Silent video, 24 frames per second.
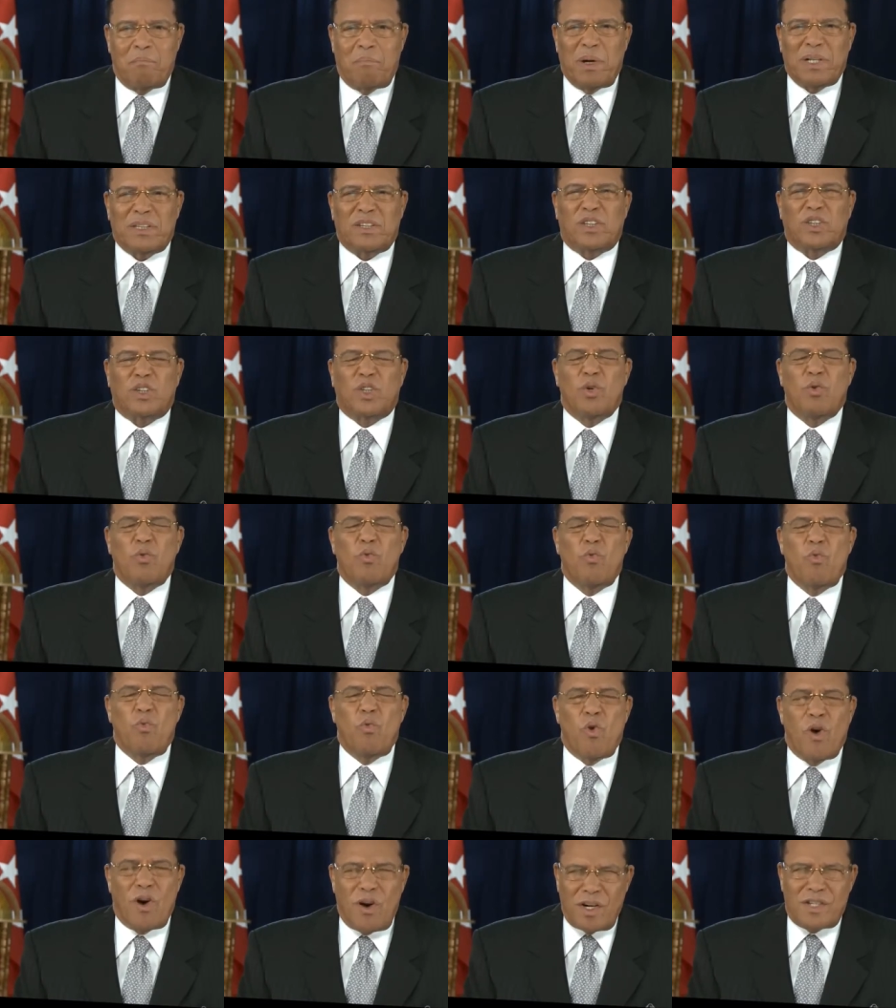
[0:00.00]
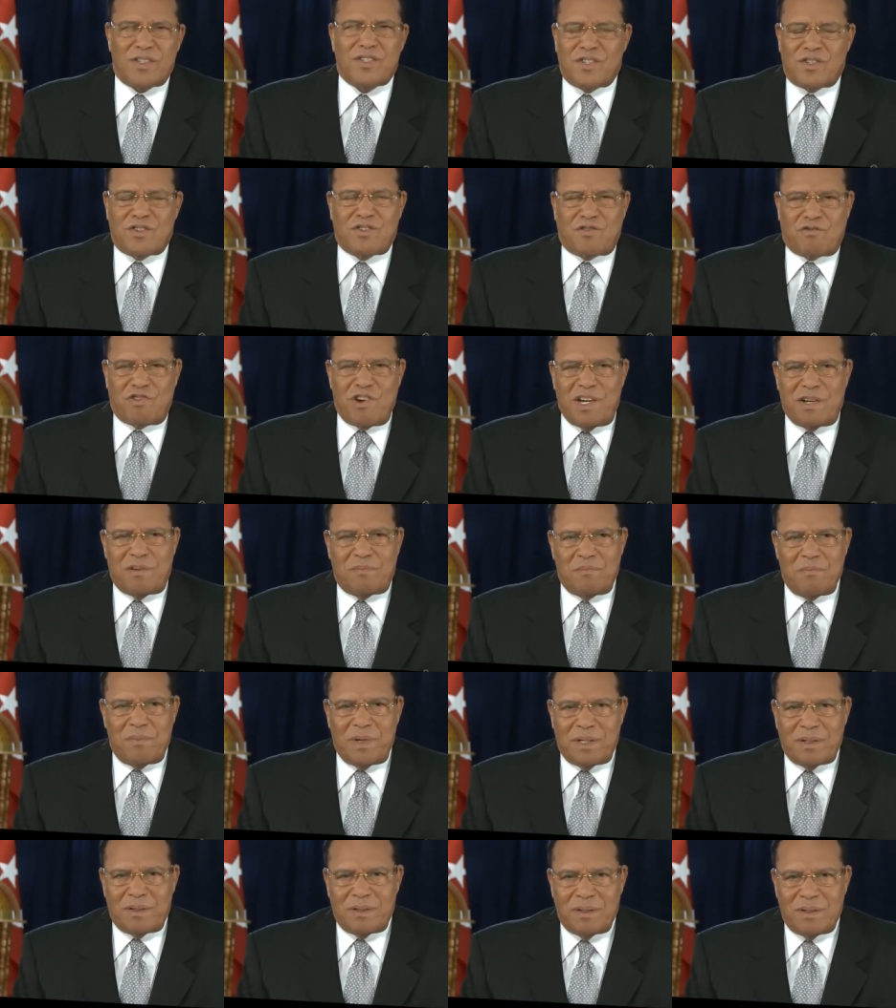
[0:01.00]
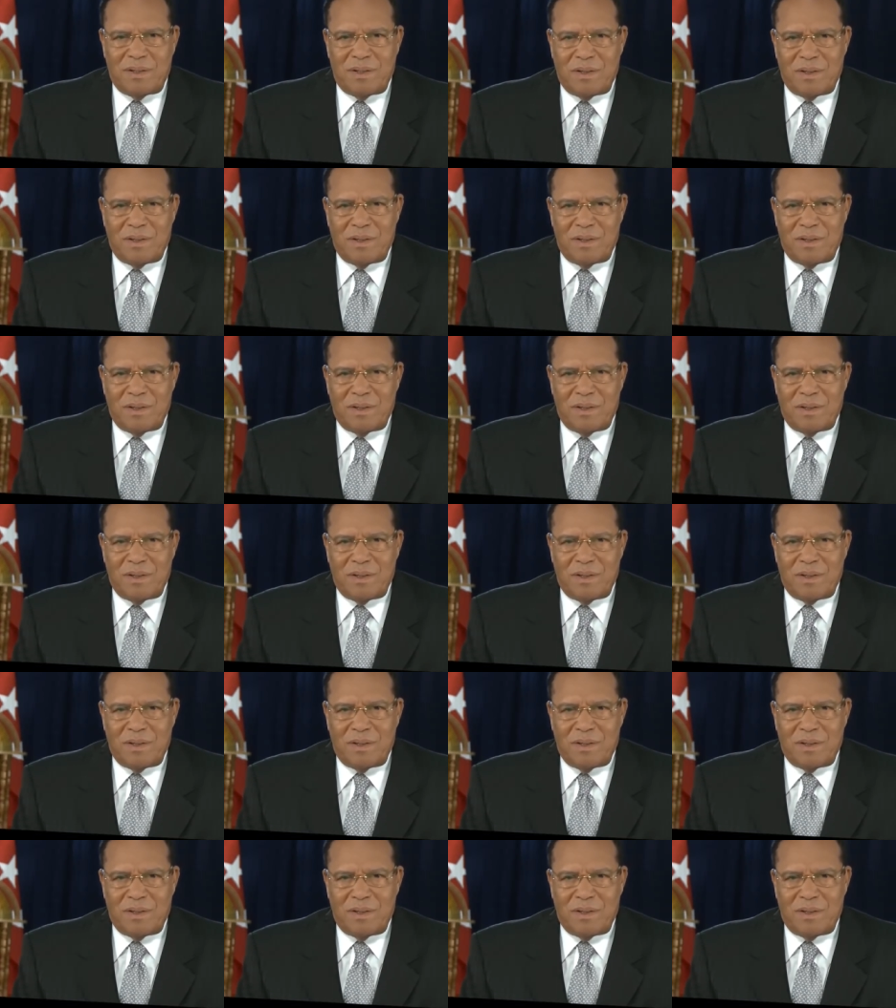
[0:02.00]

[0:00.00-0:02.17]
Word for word: but the worst treatment